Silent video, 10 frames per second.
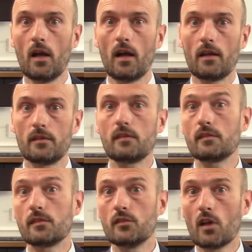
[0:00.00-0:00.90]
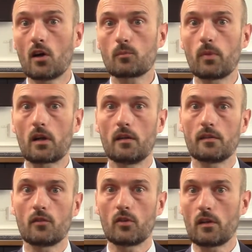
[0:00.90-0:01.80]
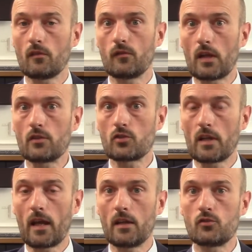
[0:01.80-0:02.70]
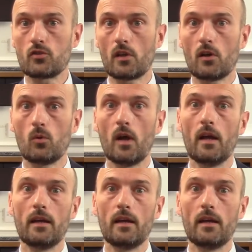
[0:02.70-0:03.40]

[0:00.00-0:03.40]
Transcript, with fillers: And this is not because they're an inflation hedge, though.